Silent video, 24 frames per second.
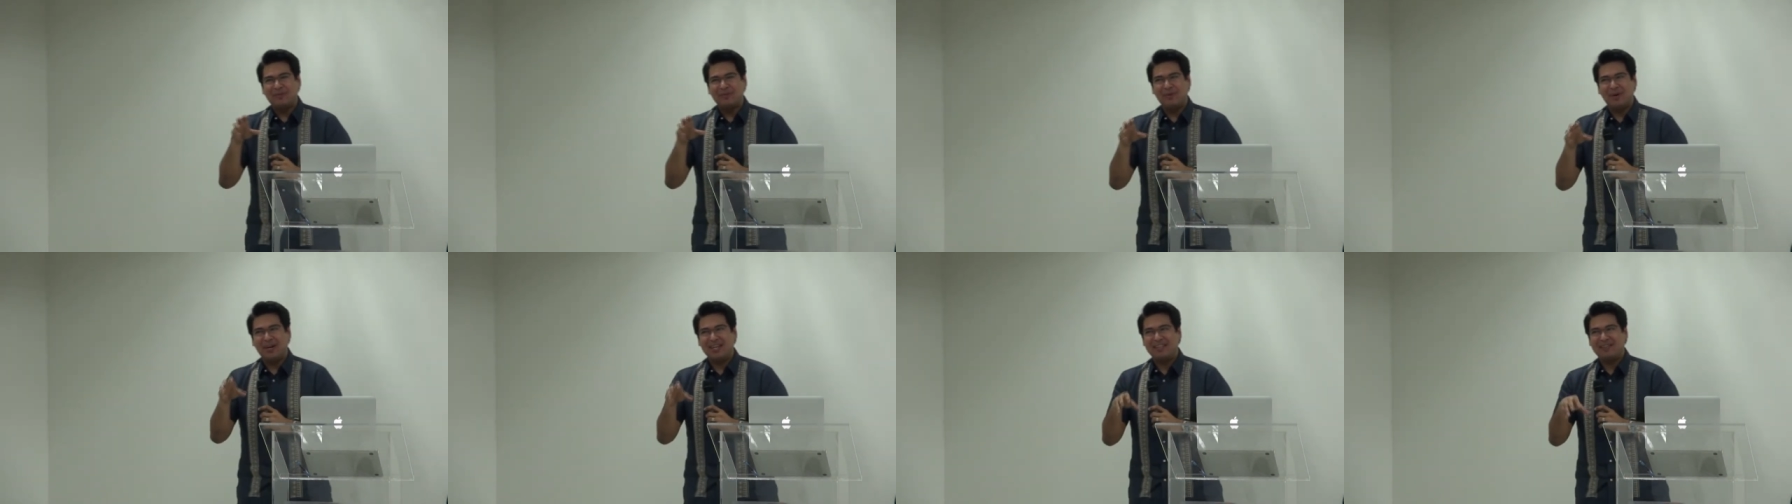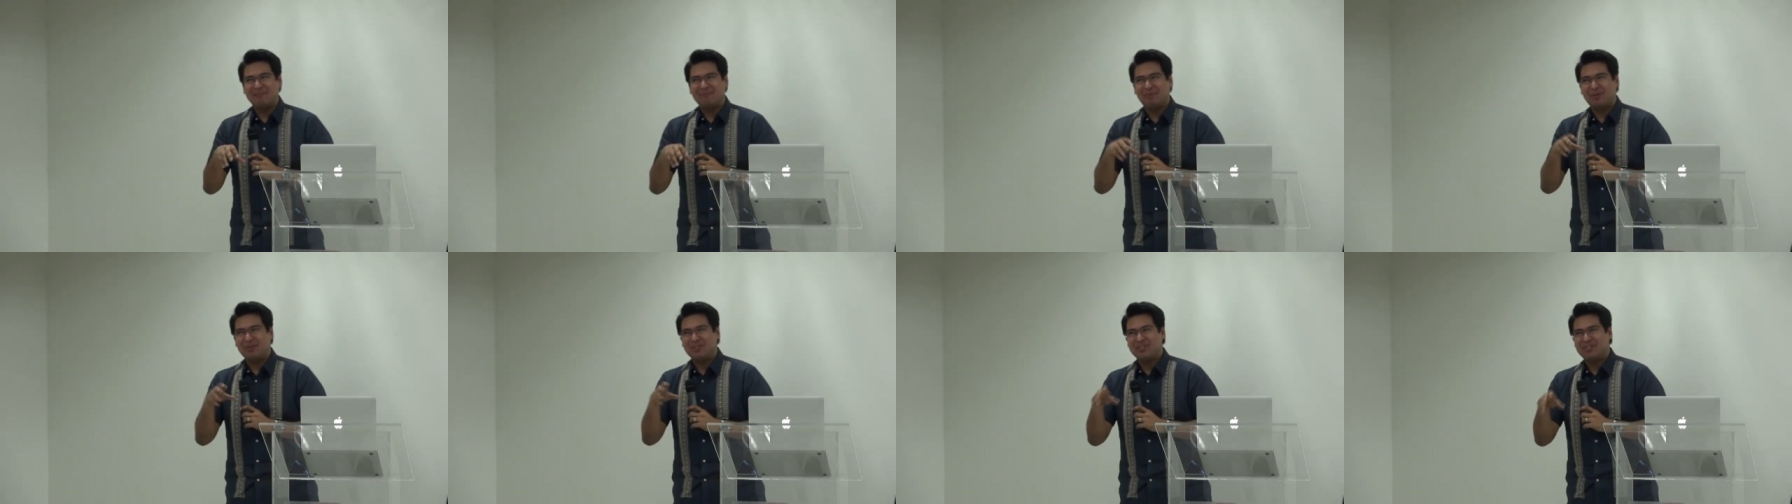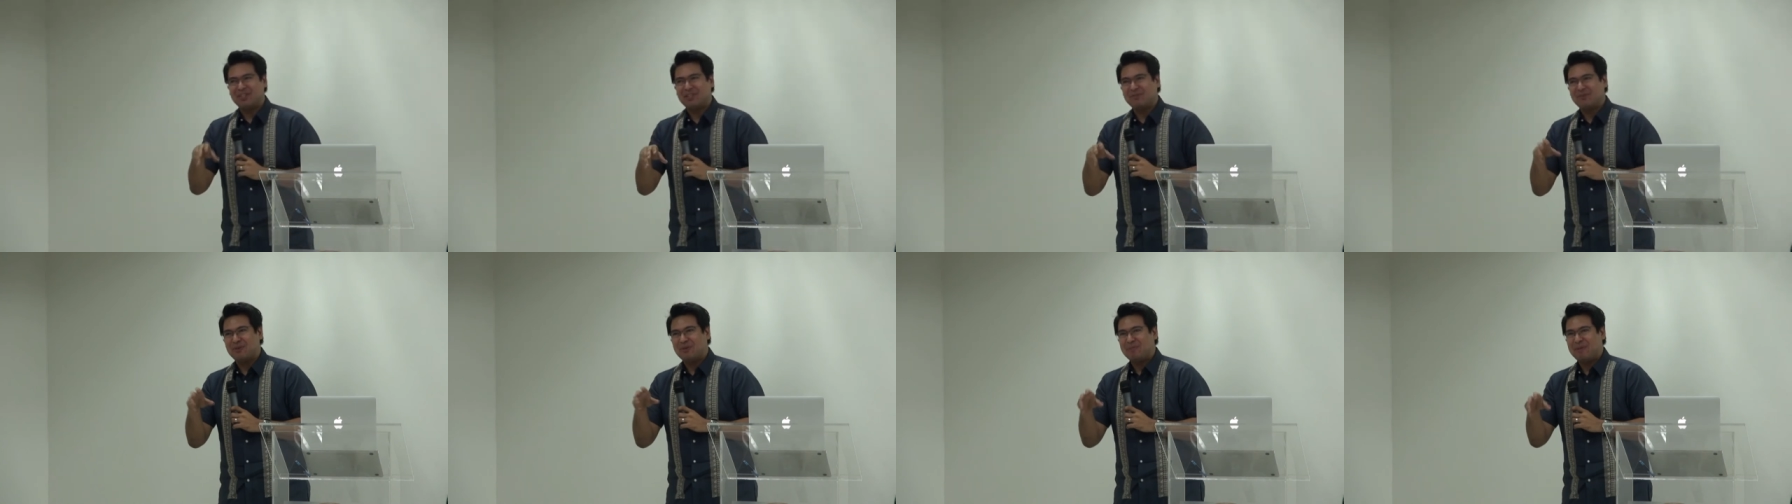what
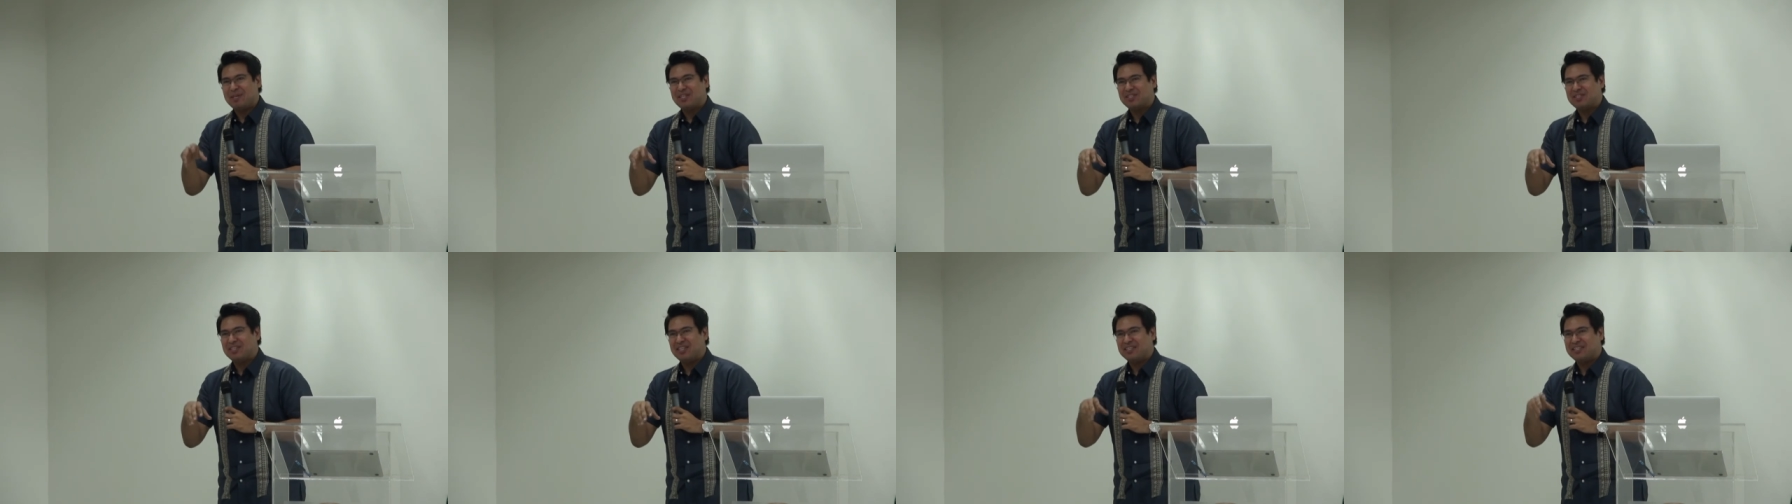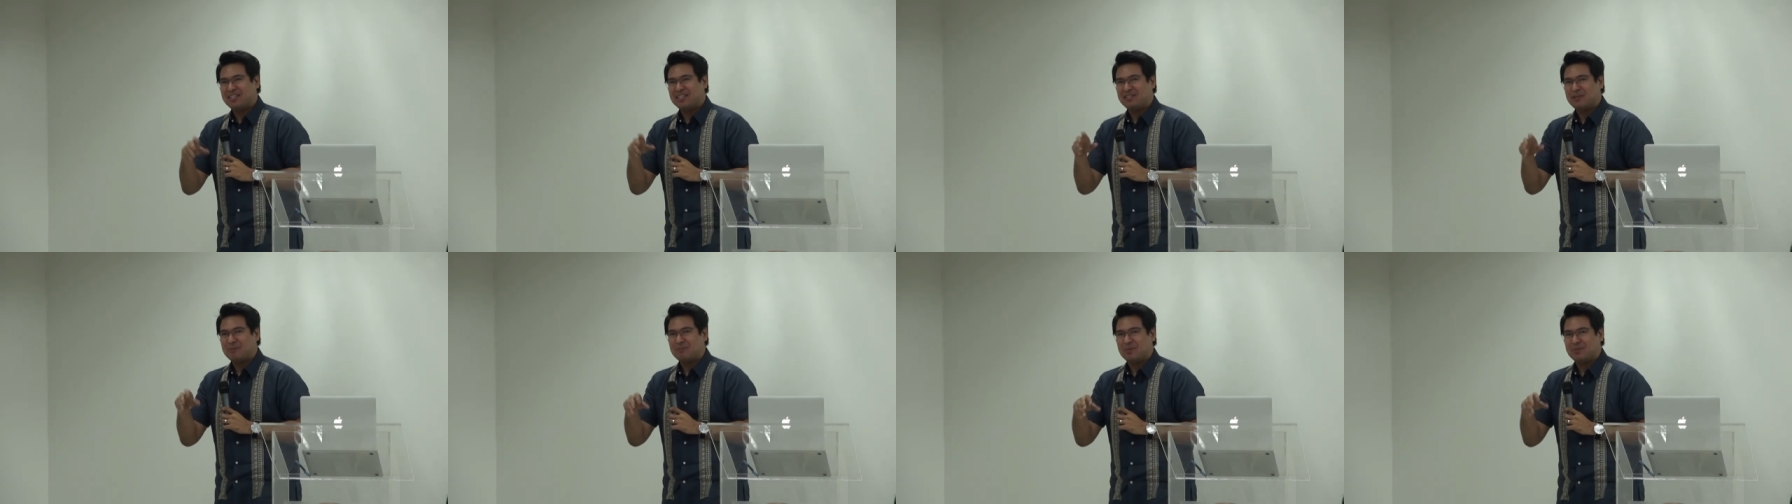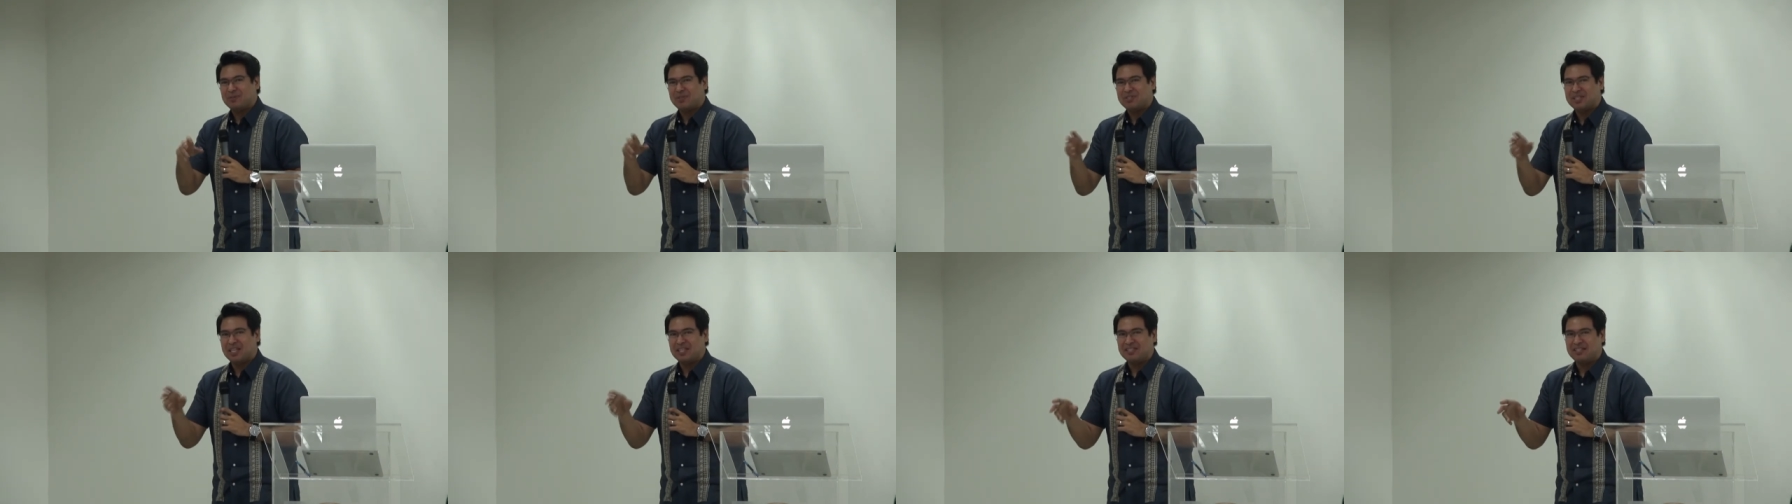personal information is as
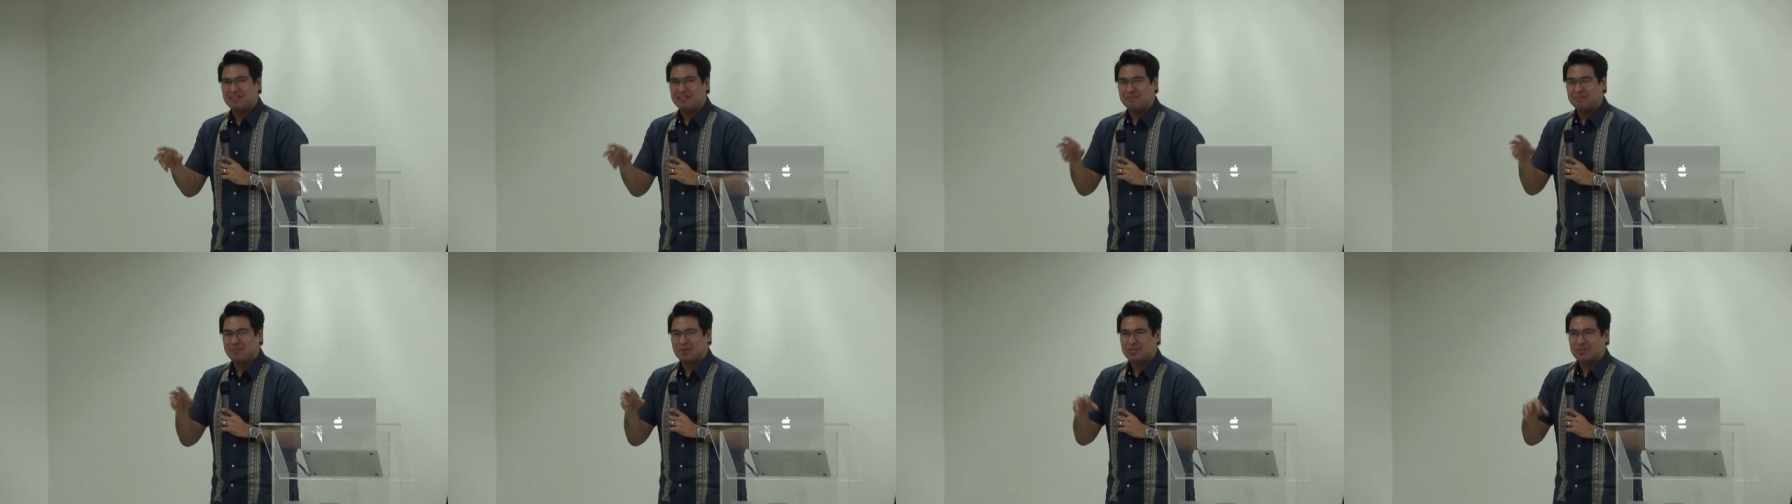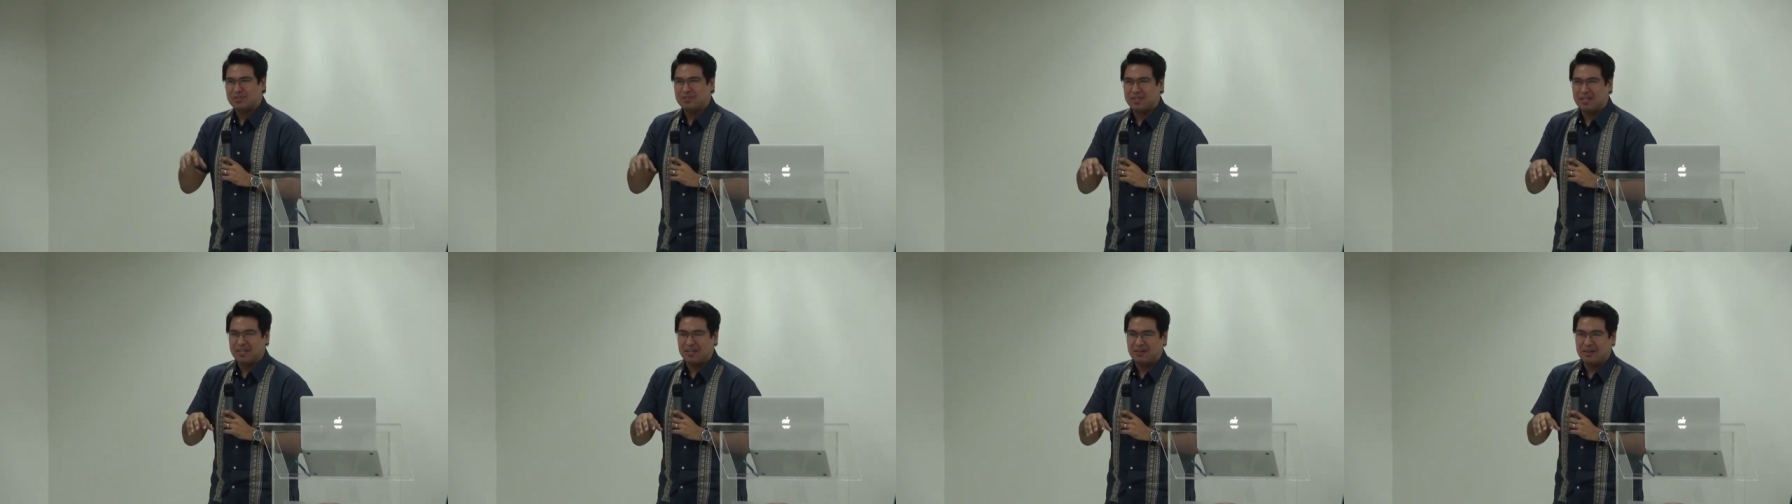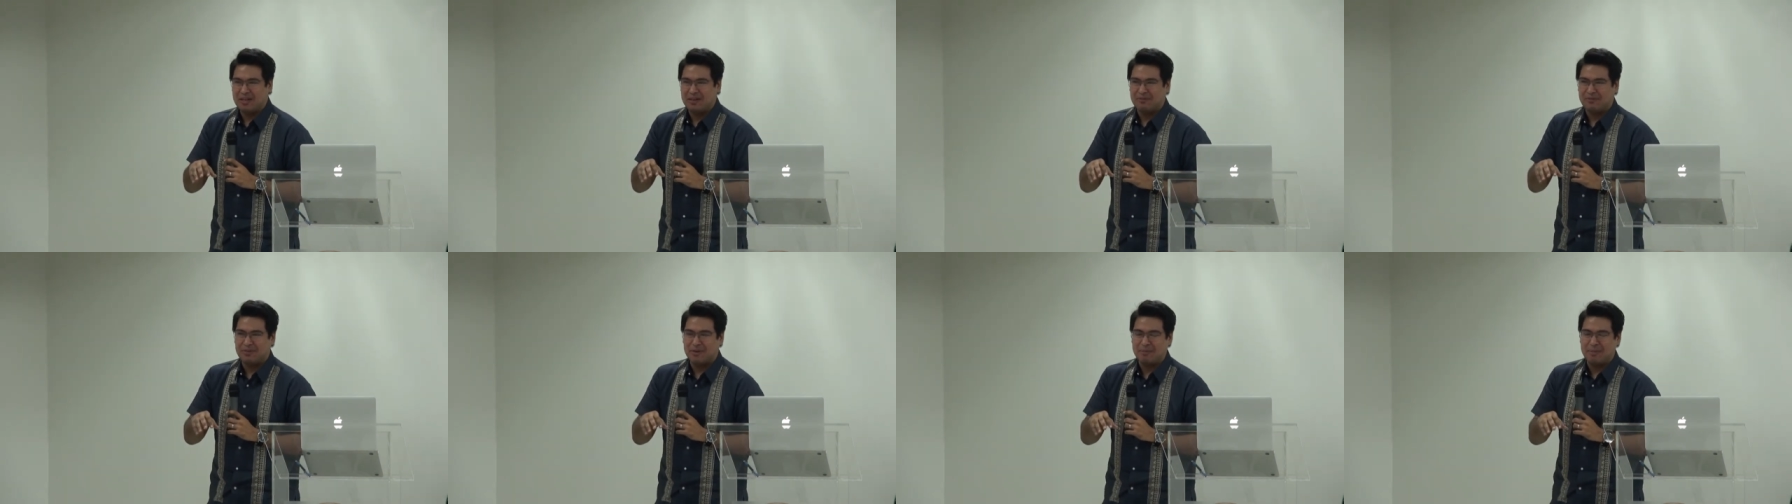opposed to sensitive personal
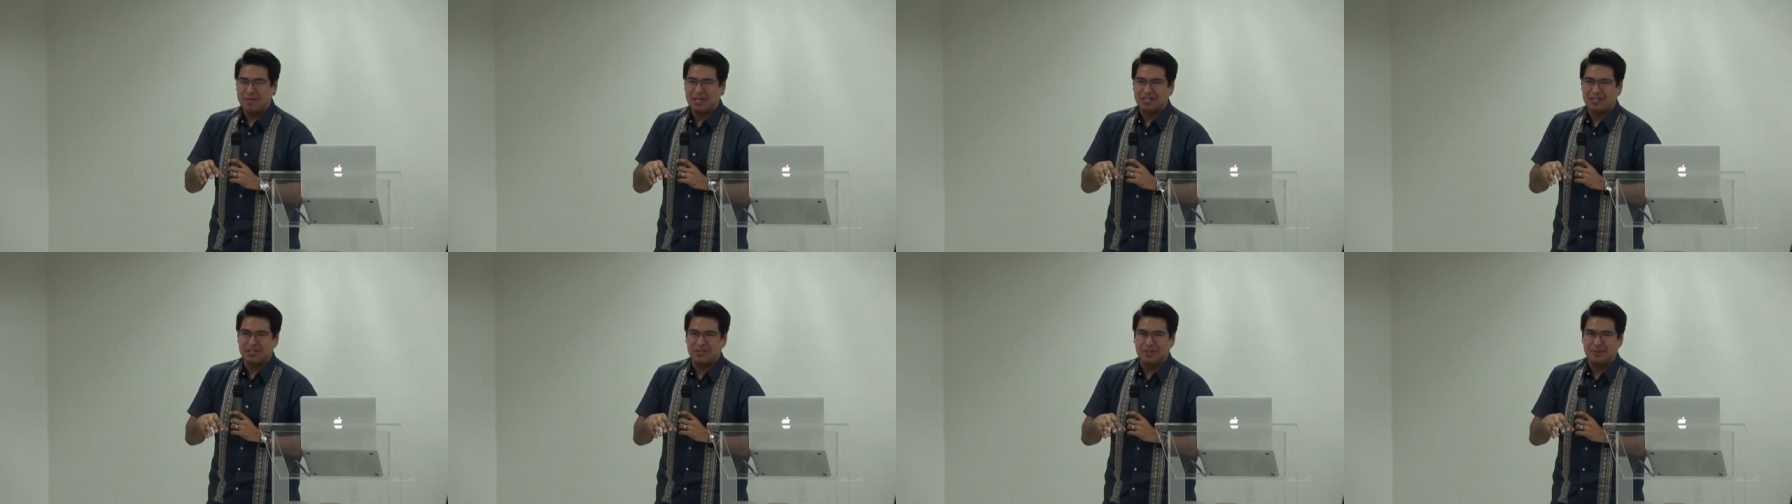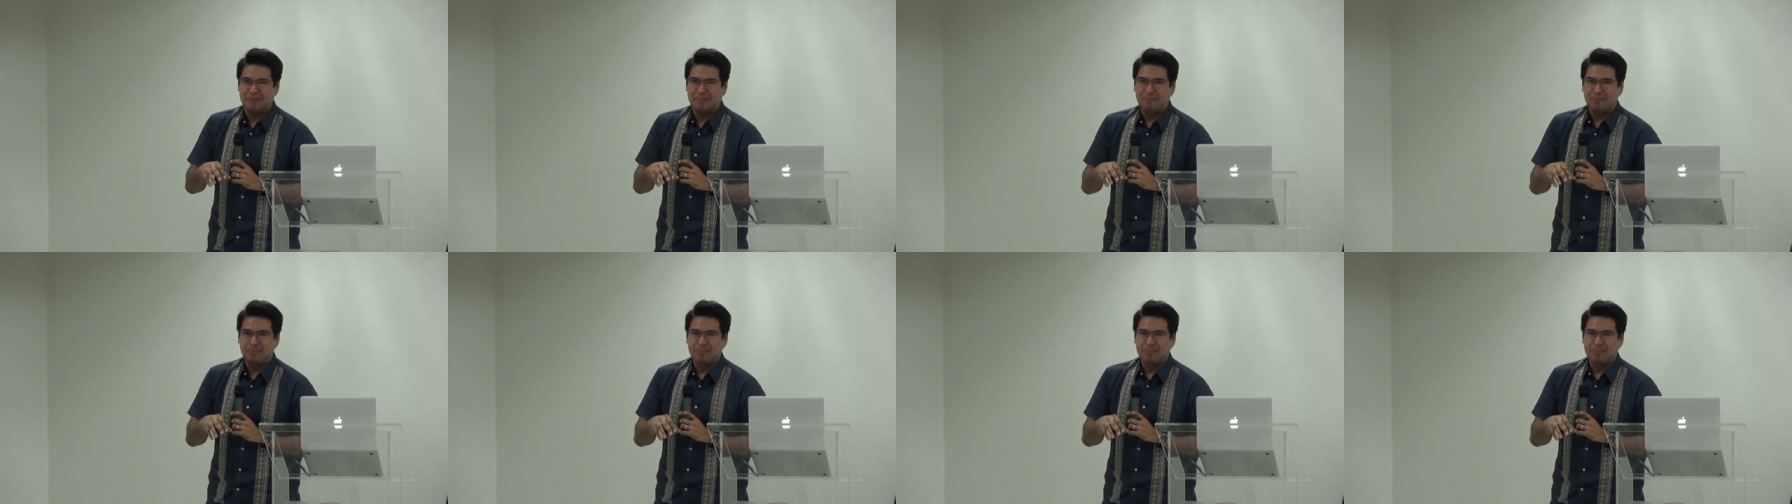information?